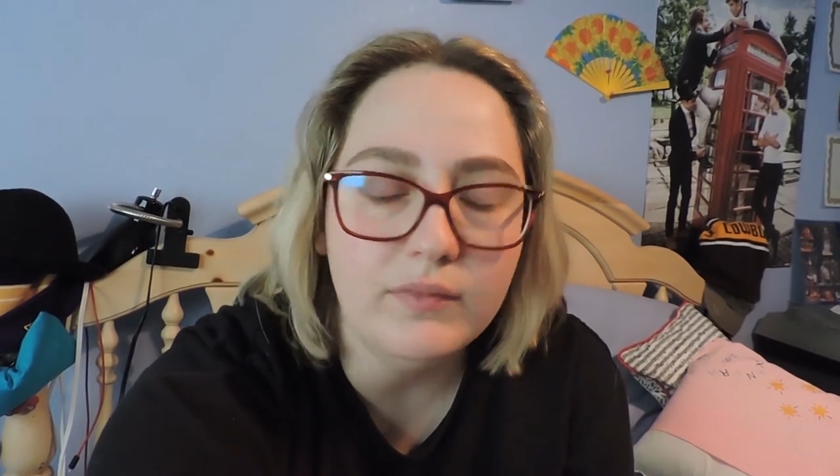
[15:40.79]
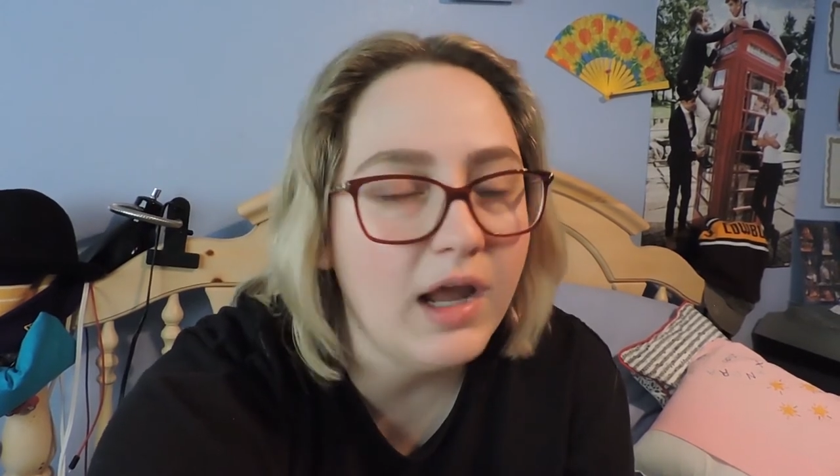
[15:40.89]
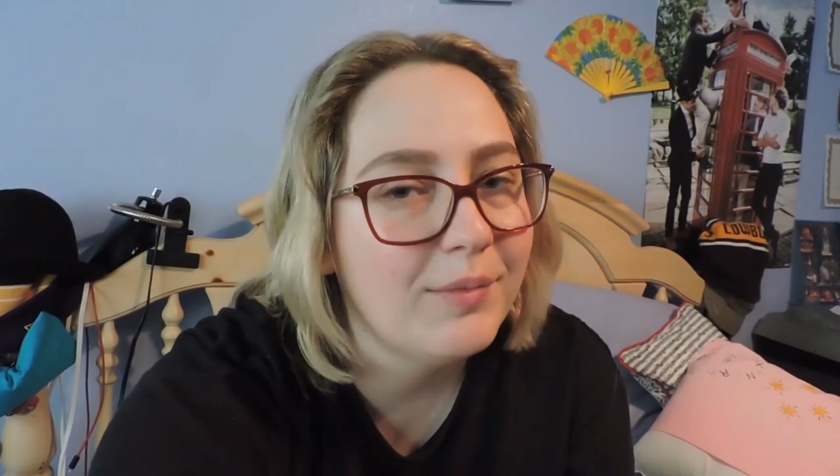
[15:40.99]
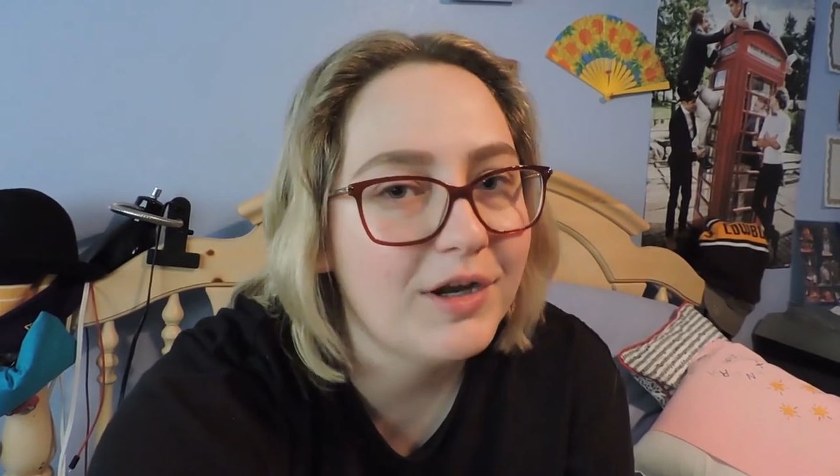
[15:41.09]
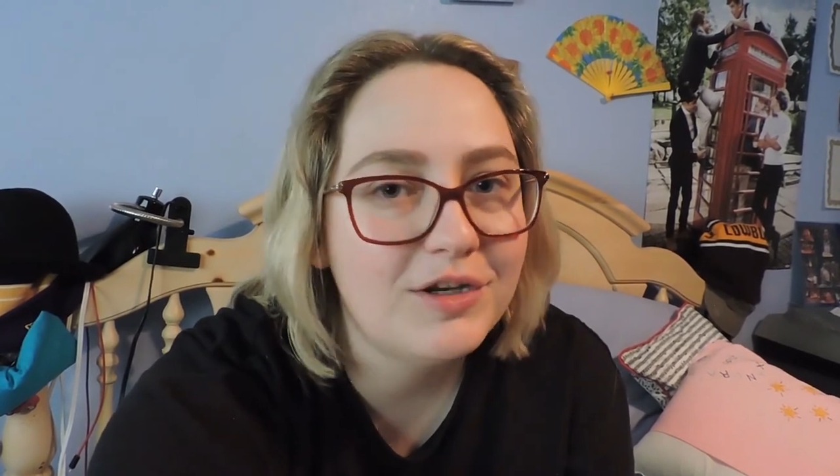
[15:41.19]

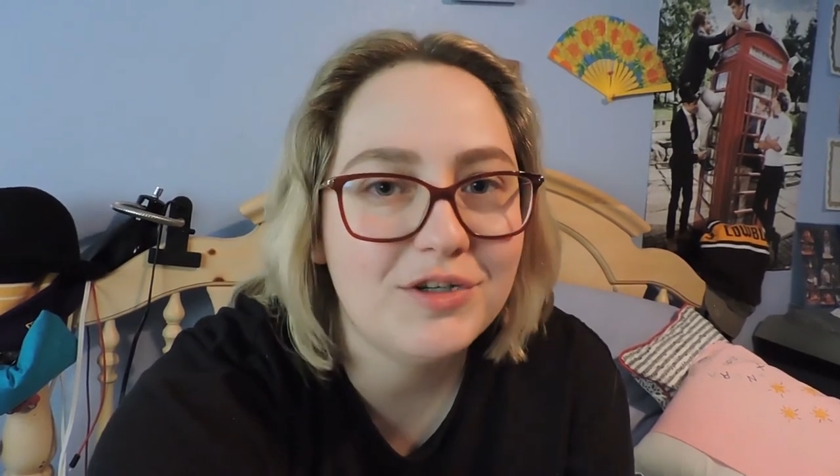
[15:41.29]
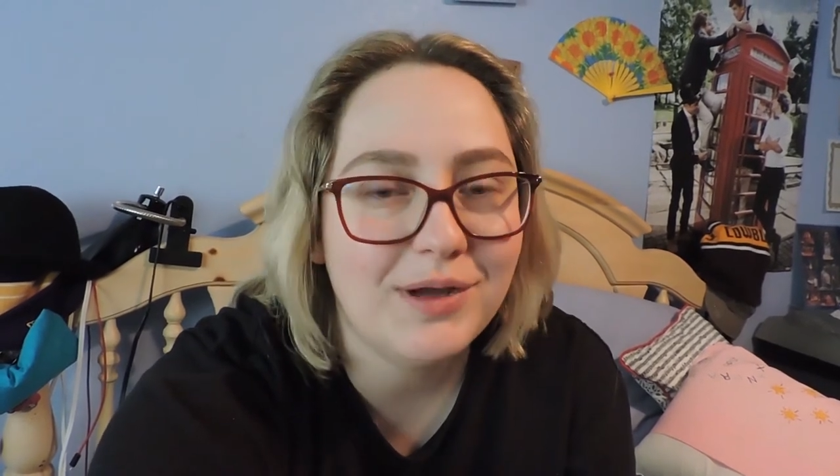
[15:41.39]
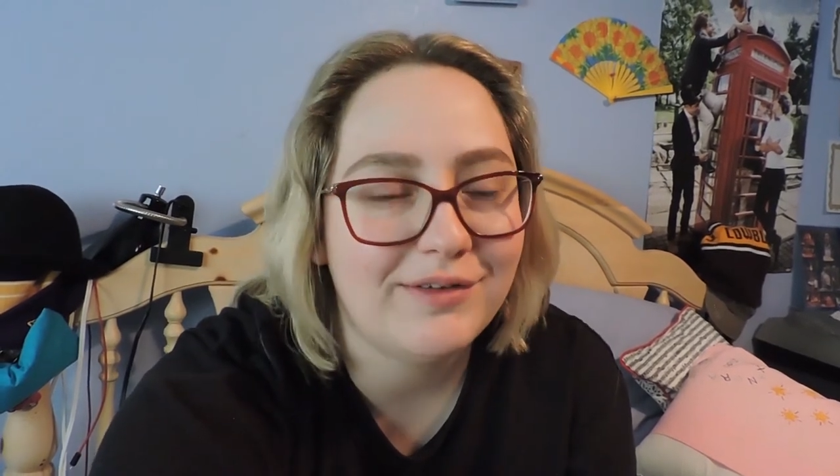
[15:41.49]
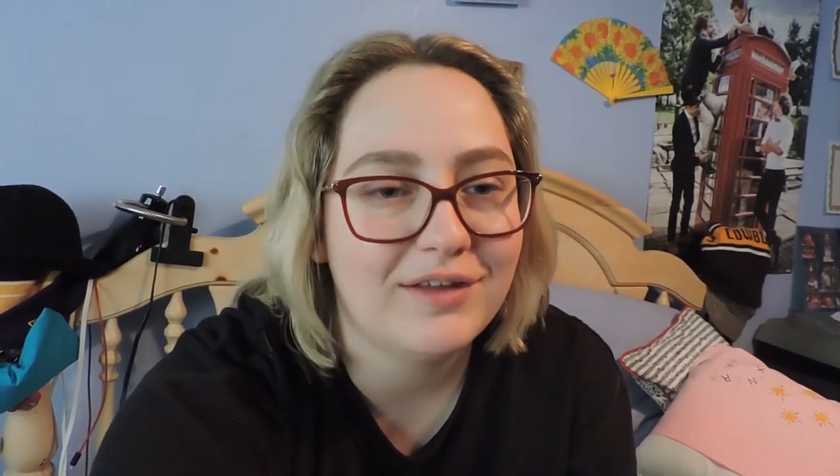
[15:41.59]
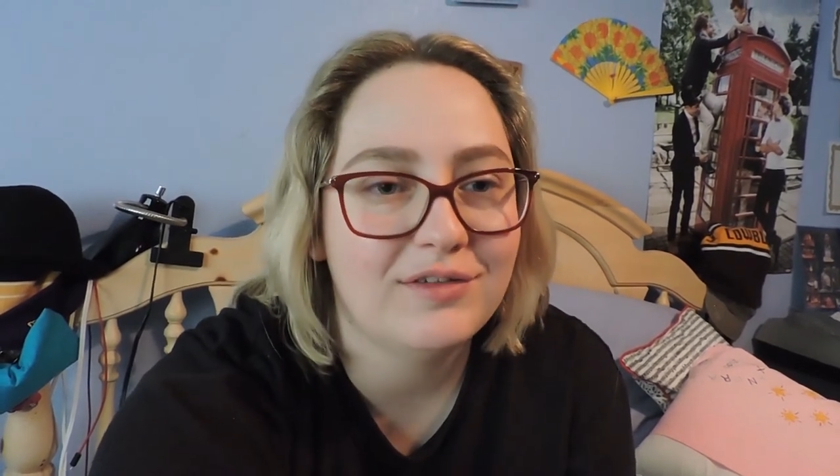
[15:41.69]
i'm going to do
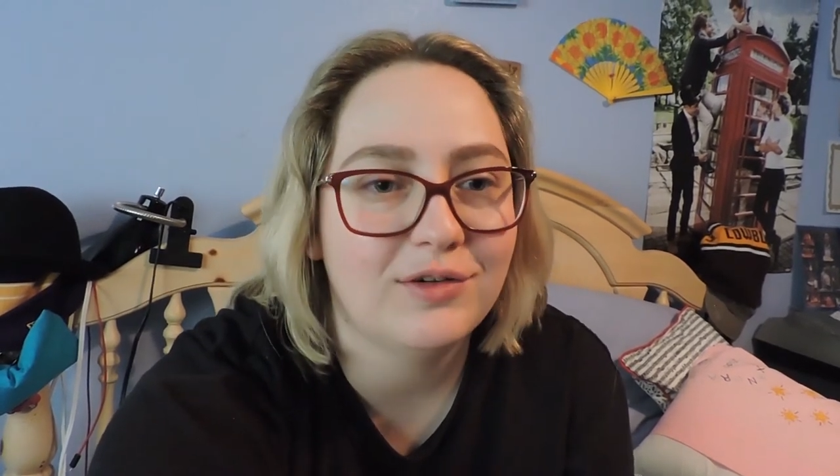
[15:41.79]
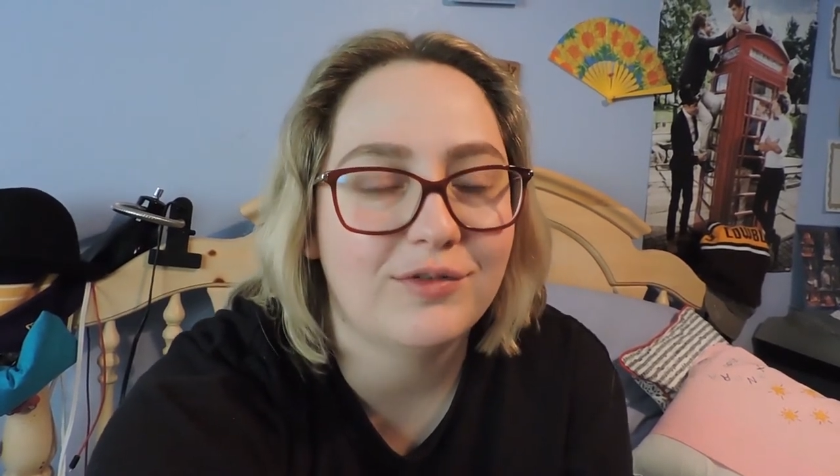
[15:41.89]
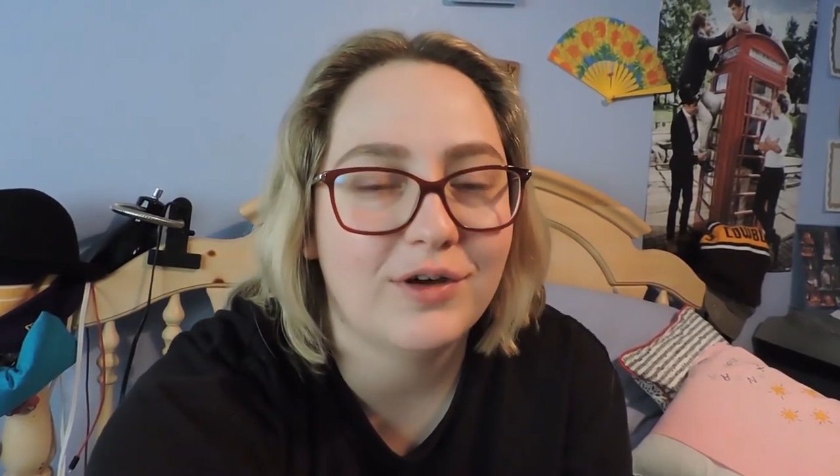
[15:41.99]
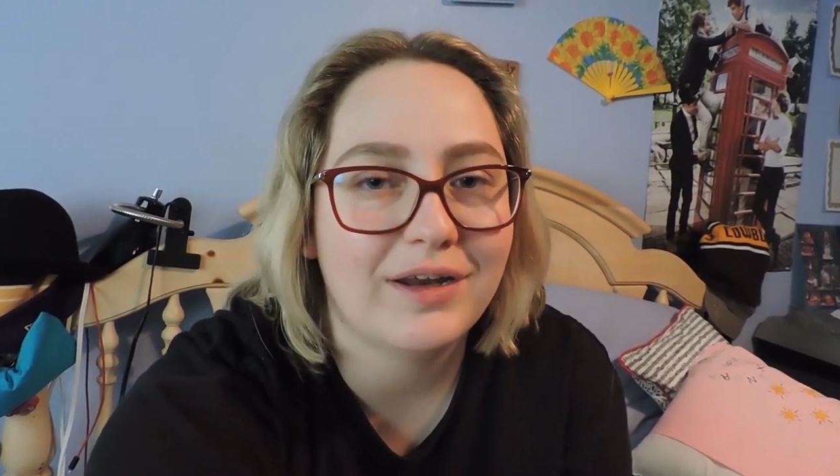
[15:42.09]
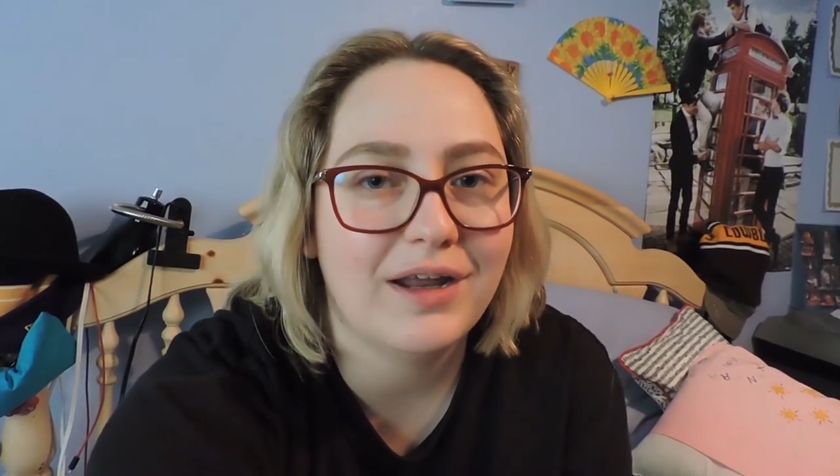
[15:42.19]
my best to avoid